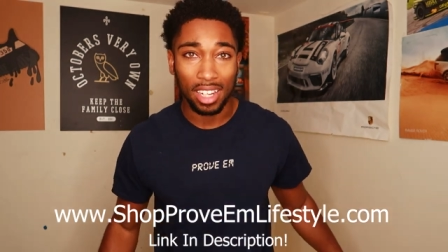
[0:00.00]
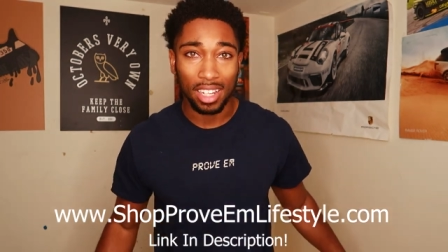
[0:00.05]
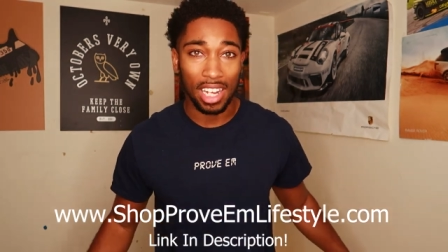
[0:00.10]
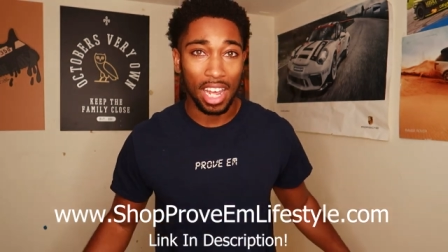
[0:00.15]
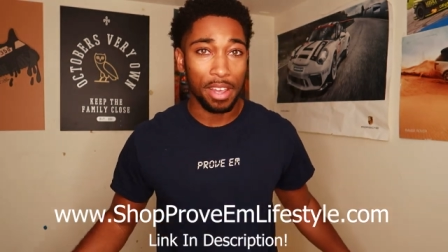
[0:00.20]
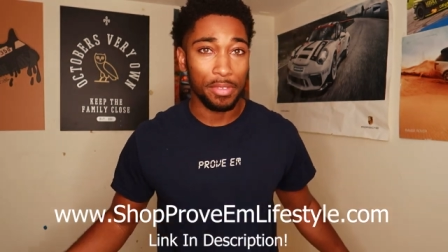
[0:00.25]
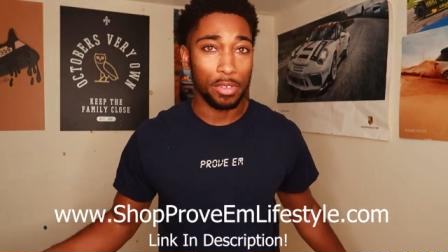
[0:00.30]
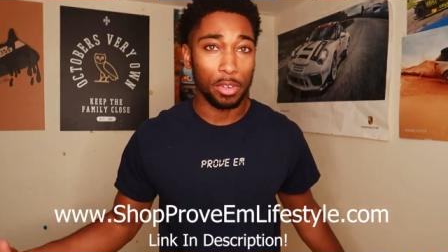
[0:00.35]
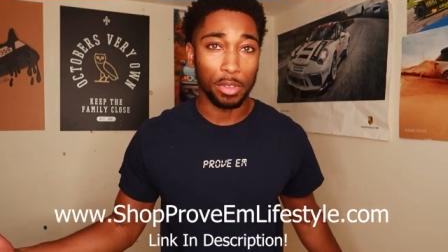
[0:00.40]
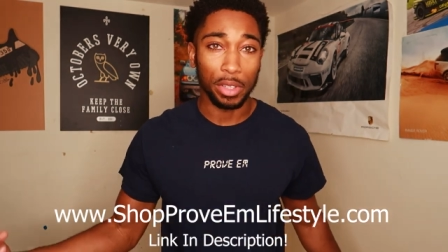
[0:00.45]

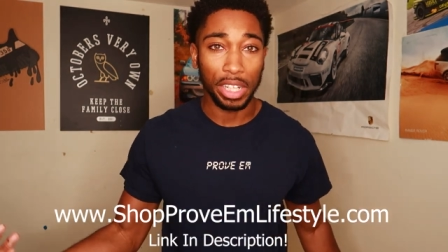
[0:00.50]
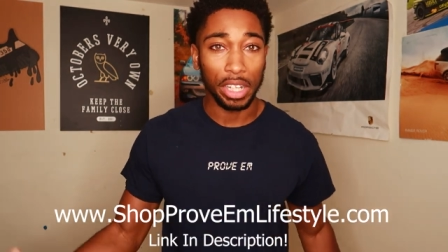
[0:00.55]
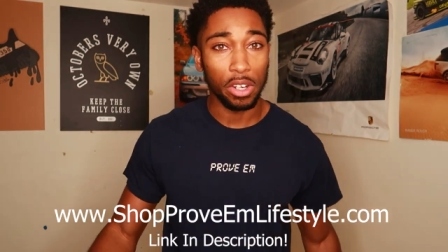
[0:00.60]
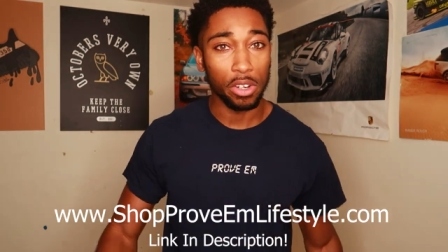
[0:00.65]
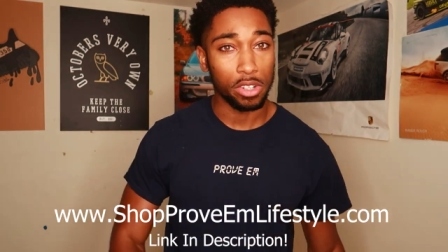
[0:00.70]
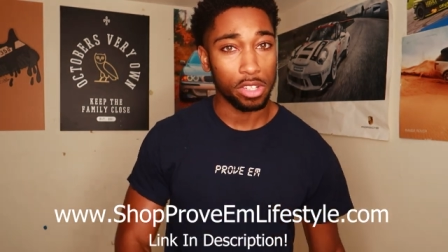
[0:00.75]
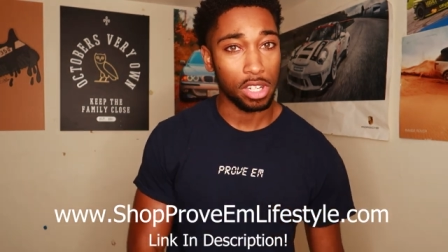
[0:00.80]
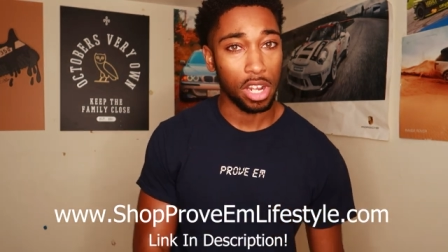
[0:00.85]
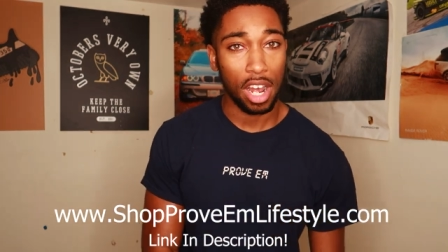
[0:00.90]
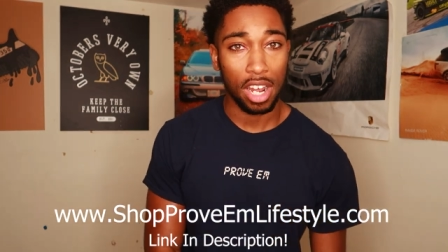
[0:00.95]
life only
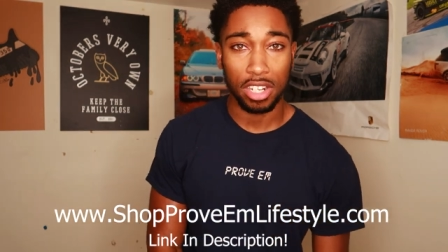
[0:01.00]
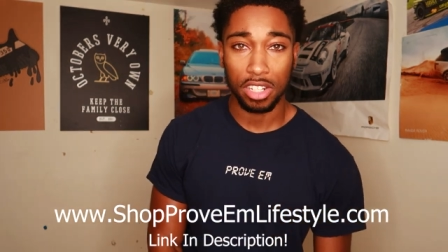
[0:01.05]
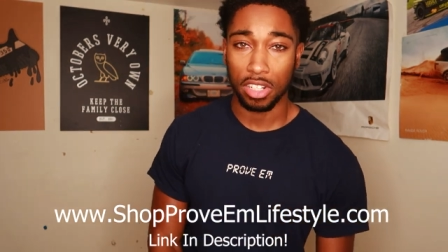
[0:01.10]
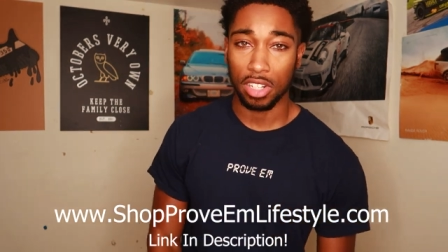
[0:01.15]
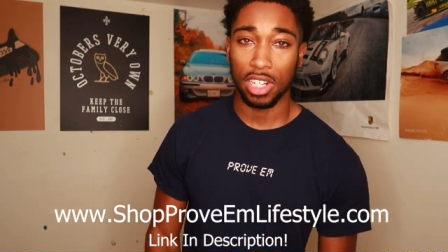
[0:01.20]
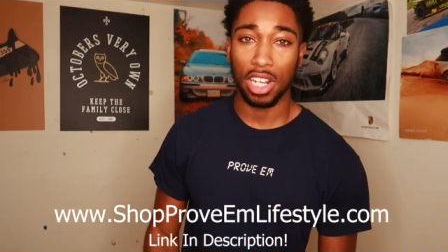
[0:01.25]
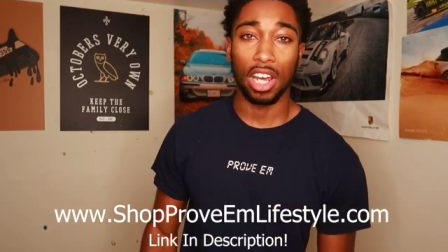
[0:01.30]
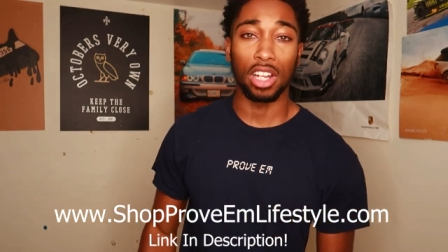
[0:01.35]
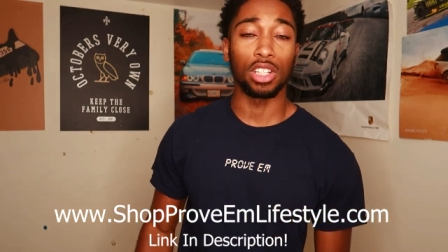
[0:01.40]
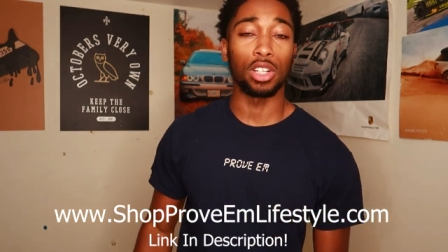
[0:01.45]
goes on,
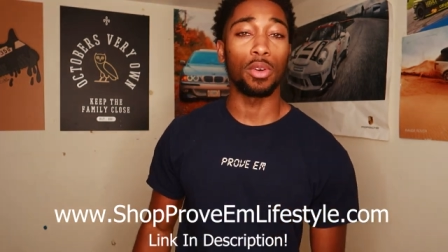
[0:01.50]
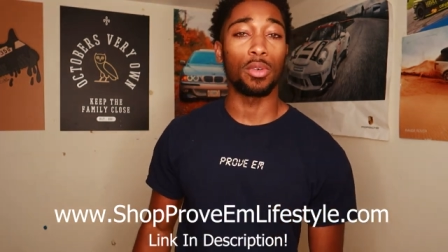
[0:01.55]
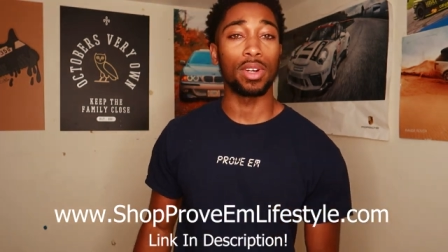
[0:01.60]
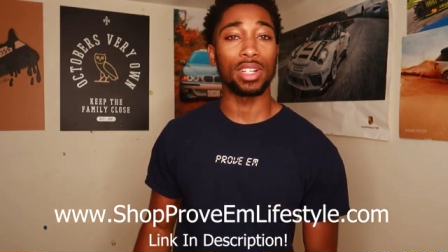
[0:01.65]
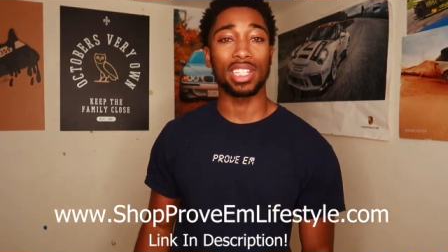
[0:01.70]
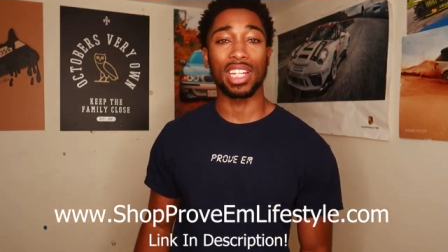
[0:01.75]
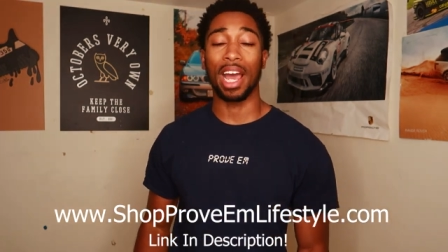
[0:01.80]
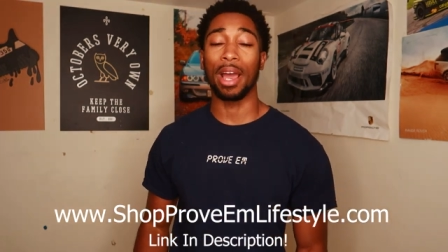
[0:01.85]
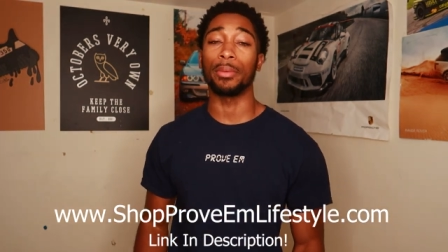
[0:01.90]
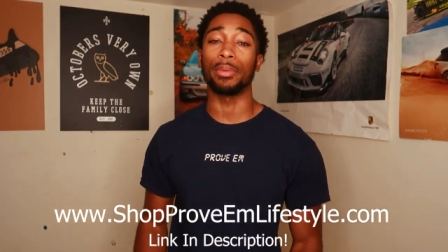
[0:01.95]
so y'all know
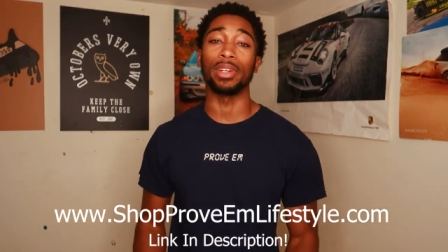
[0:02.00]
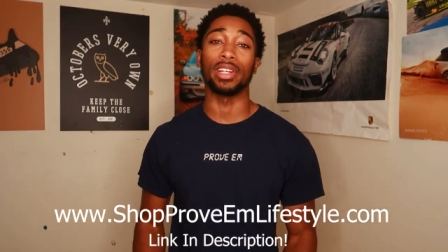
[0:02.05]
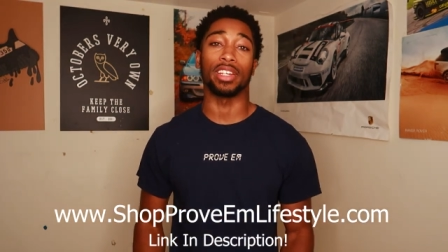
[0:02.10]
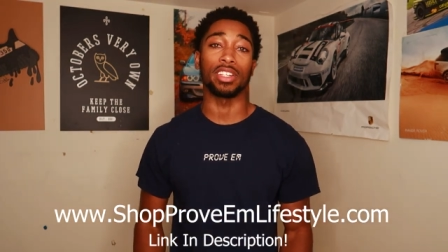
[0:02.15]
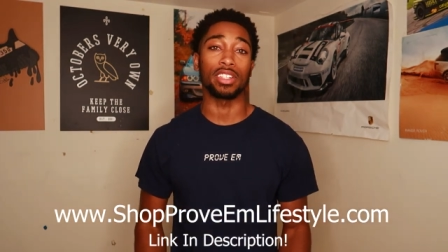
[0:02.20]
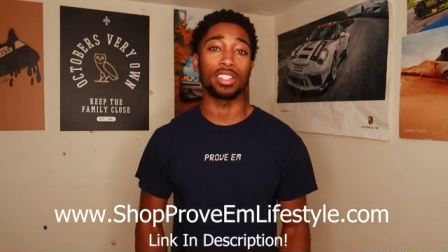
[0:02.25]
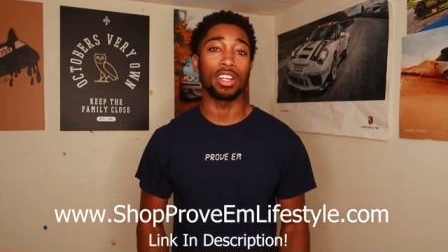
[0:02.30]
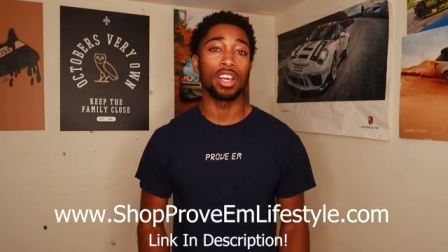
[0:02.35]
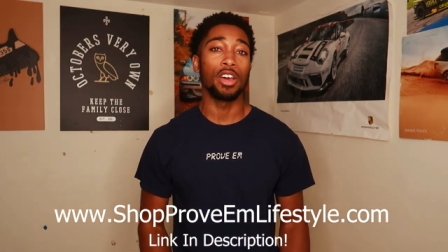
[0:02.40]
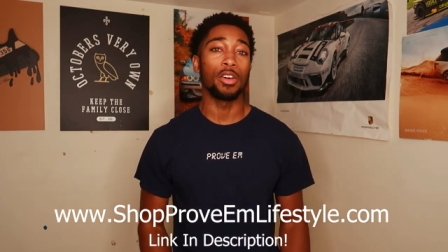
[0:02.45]
what time it
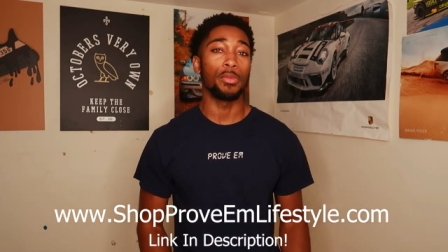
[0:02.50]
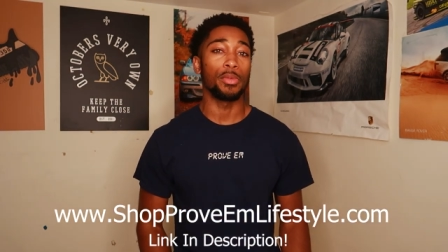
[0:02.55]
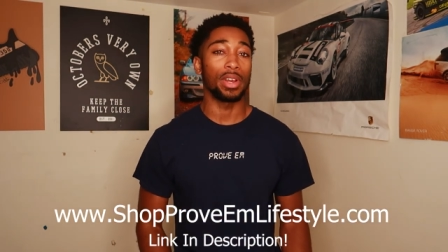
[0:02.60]
is.